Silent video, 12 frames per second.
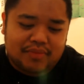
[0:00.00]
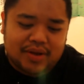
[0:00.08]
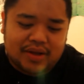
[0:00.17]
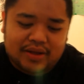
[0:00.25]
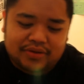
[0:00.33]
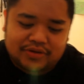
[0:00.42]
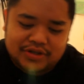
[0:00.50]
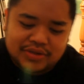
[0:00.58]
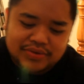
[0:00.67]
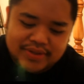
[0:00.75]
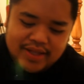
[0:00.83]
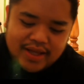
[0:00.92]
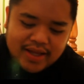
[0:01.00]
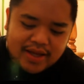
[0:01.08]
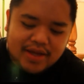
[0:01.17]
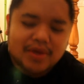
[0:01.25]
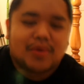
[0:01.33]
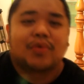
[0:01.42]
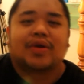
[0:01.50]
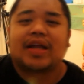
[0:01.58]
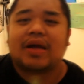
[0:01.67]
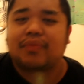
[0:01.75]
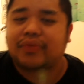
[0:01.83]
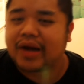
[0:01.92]
on Tuesday. We
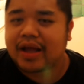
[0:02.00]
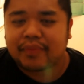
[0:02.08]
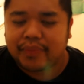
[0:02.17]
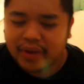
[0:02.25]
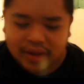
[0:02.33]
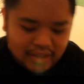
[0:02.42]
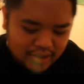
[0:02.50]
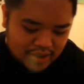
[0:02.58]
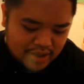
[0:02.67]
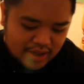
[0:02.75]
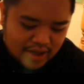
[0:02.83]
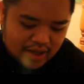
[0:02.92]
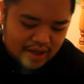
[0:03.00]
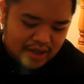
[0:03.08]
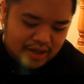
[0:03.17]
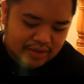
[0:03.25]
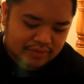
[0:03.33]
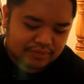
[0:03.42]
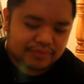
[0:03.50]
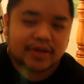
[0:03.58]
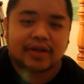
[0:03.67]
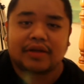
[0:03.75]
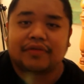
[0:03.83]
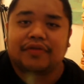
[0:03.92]
got Brad Pitt.
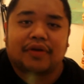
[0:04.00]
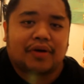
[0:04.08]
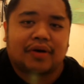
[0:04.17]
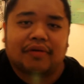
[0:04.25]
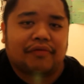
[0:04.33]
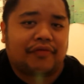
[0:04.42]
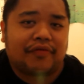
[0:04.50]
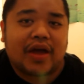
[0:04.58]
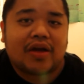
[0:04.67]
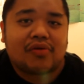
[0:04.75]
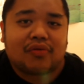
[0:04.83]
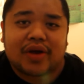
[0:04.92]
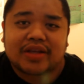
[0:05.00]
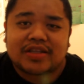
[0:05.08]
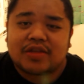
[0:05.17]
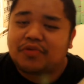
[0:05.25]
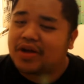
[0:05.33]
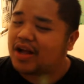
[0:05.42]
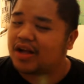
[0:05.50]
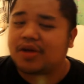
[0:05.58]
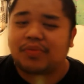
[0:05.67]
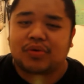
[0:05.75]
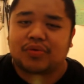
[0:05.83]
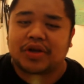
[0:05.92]
If you're a fan of wrestling, we got a
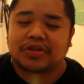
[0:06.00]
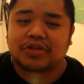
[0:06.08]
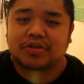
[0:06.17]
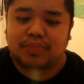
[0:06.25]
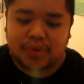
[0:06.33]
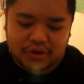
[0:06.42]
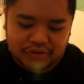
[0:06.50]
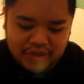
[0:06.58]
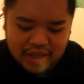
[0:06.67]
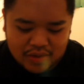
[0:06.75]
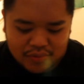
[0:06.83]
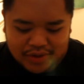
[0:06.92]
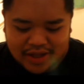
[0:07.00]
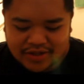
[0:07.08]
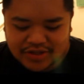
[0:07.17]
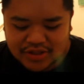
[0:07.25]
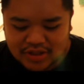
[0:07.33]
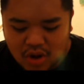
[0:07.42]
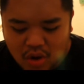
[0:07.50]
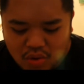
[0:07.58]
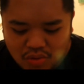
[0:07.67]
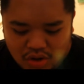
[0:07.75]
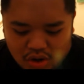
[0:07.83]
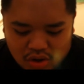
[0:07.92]
couple of wrestlers' birthday. We got
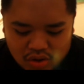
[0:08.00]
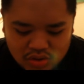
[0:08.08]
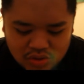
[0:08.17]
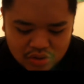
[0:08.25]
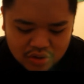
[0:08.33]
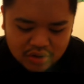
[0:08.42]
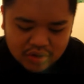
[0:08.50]
Stone Cold.